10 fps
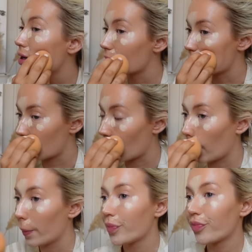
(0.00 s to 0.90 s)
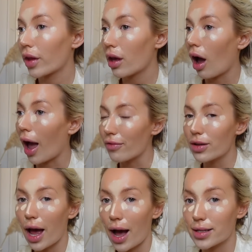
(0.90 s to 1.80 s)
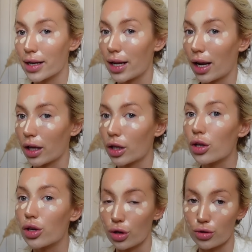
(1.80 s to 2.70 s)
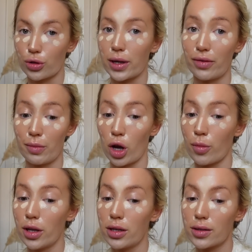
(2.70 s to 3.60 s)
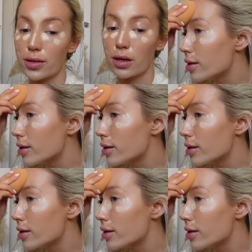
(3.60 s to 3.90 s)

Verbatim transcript: is, is that I haven't had any like huge griefy moments.